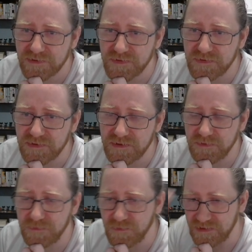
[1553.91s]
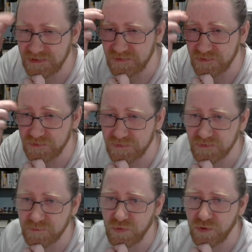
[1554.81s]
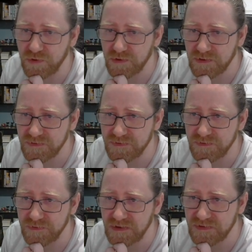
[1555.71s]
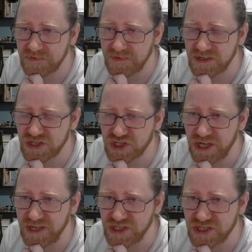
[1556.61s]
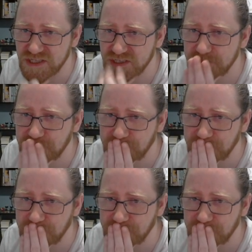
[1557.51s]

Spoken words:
to see if we need to do some more drastic changes.